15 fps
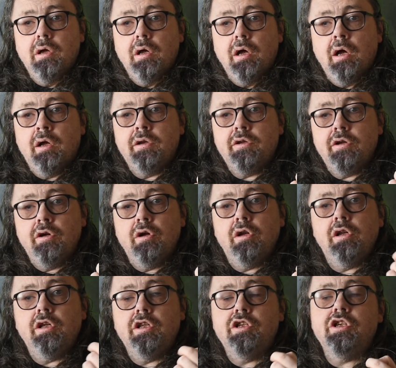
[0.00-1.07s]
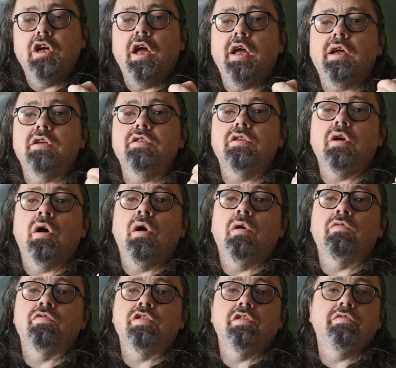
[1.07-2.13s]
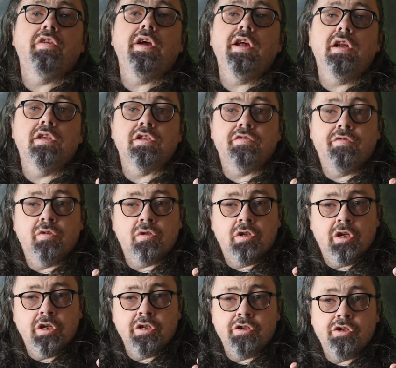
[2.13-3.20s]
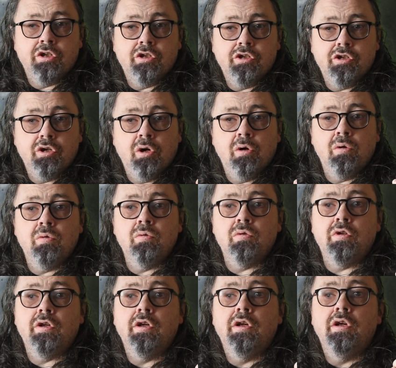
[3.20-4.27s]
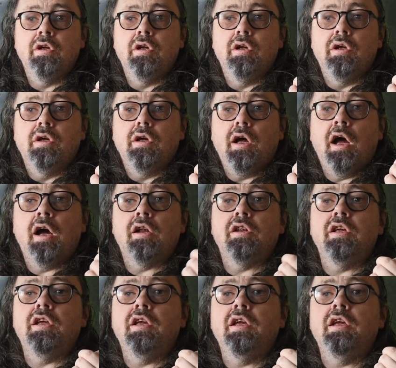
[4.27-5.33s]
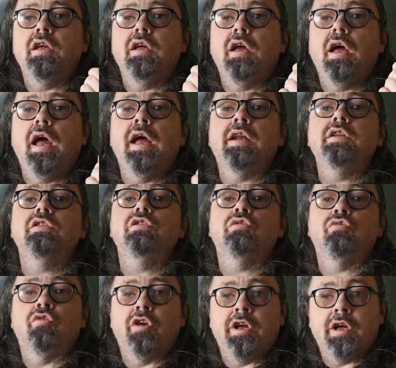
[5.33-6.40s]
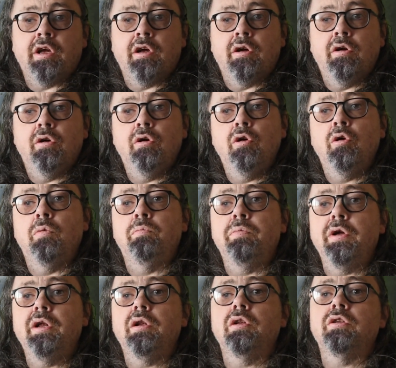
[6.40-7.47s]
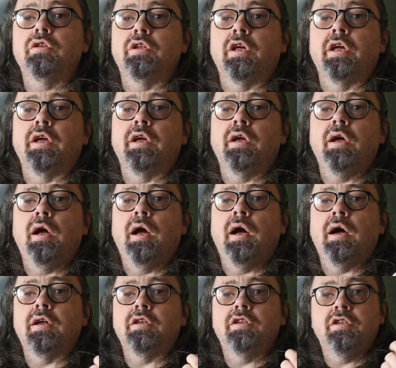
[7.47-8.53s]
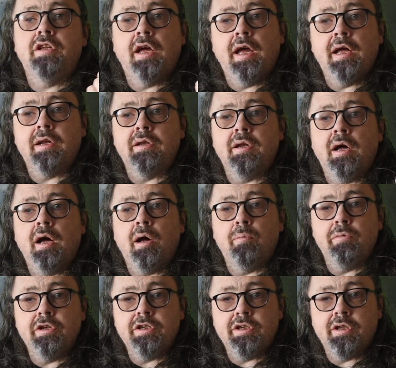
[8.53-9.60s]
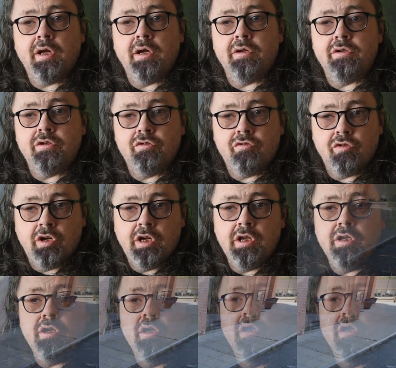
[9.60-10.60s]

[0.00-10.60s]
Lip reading: and early checks of surveillance footage showed Annie entering her building at 10 Amistad Street